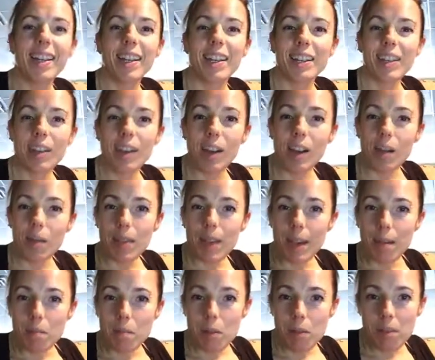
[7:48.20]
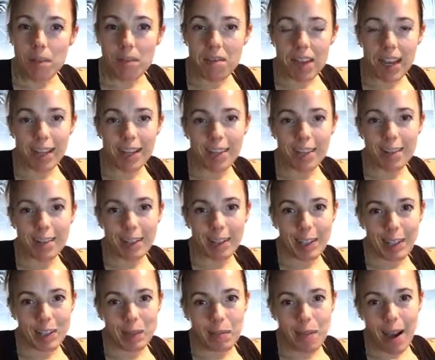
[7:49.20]
So I hope that motivates you and
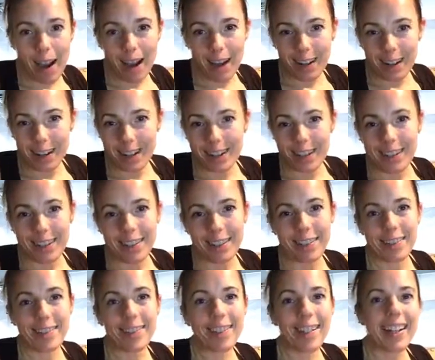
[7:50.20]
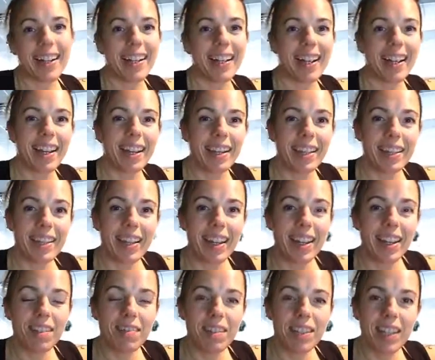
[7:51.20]
inspires you. And
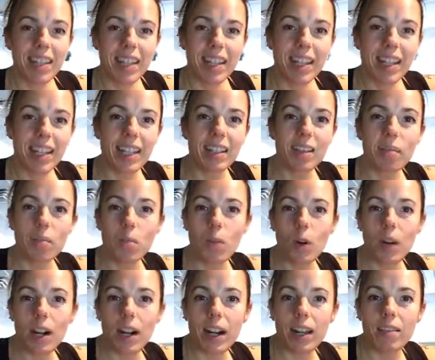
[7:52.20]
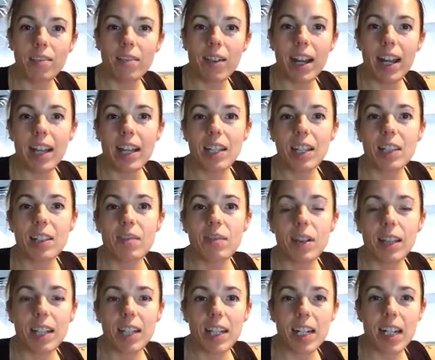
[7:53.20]
if you need any more advice, you
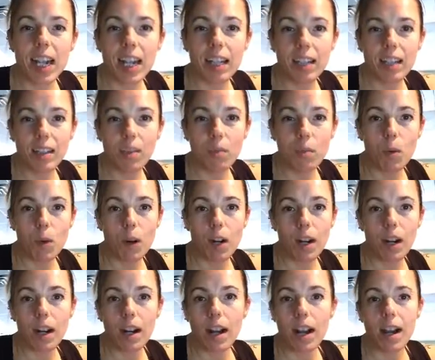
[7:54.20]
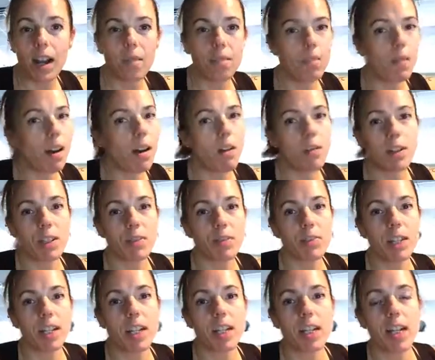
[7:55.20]
want to chat a little more, always
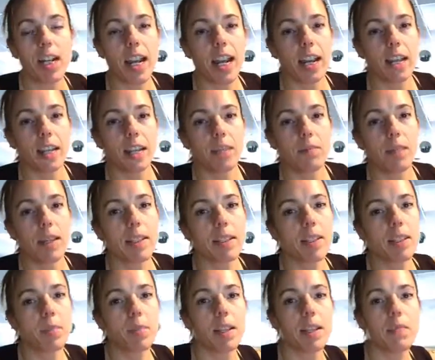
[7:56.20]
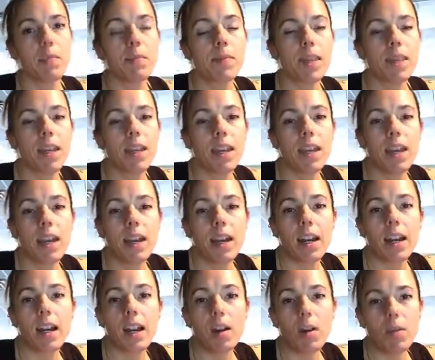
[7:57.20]
free to chat. You can message me.
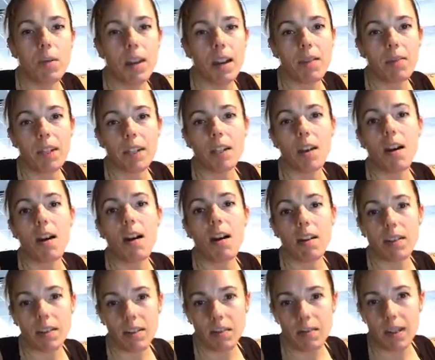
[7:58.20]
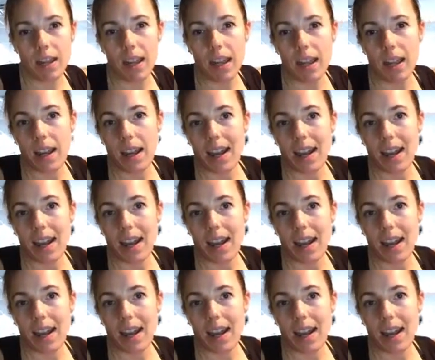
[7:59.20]
I hope you're having an awesome day.